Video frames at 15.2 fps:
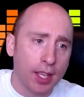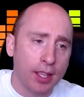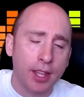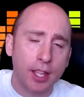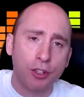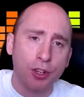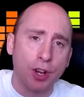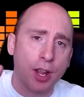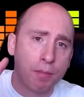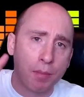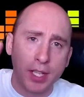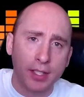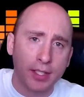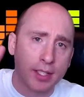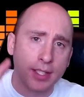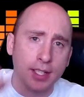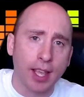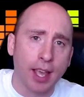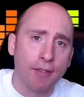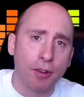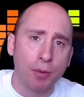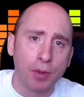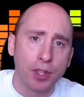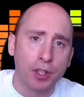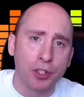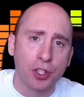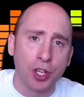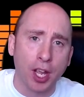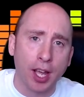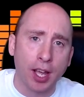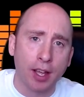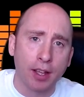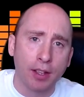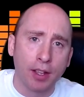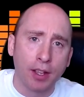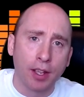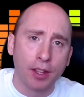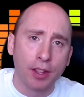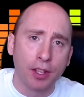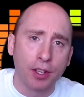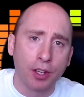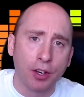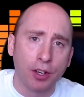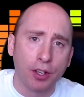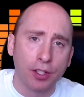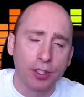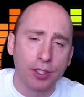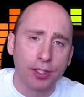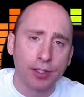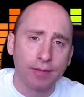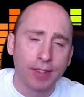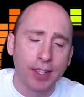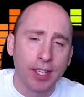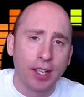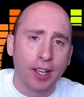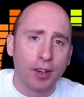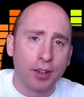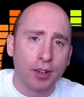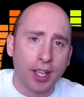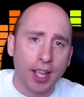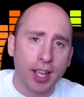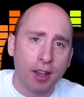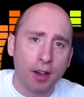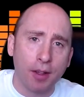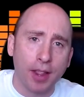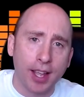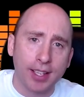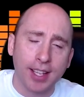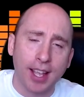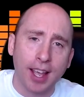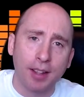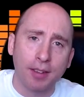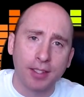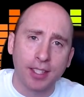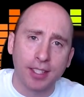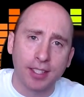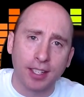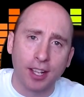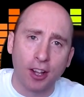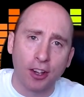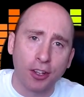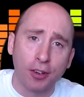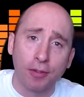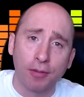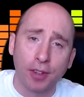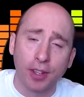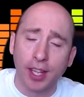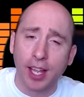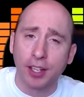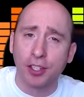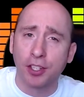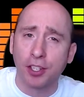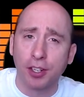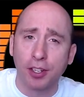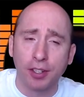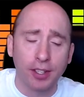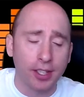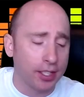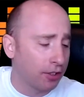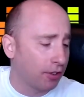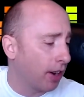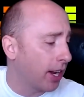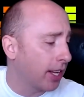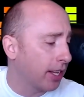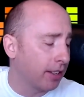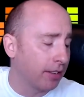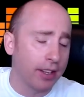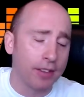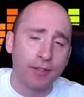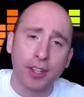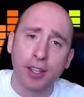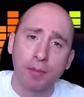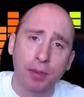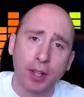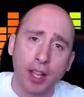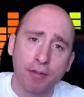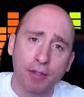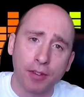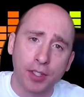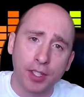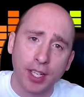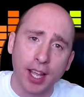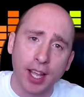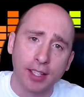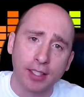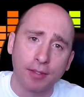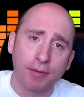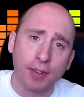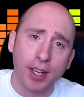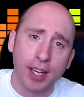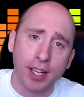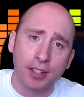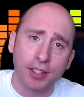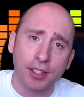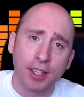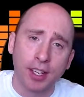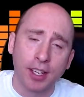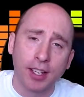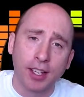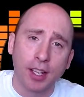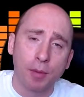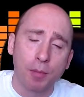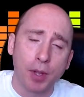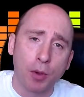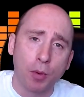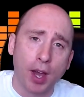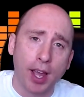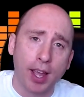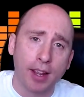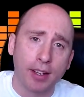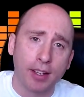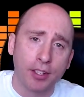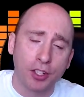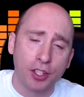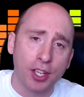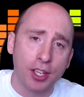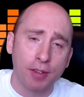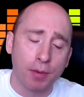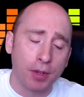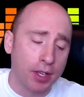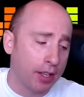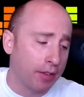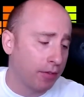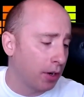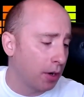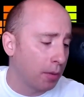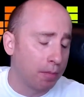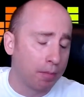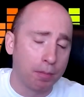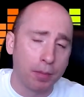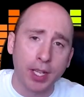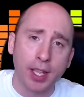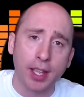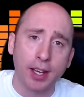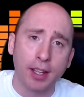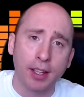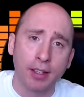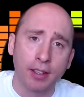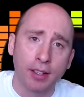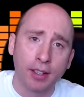and then try and piece it together with the chart and the chords. Okay, hope that's helped. It's a lot of good fun, that tune. It's great if you can play it from start to finish. It'll be quite an achievement if you're a beginner,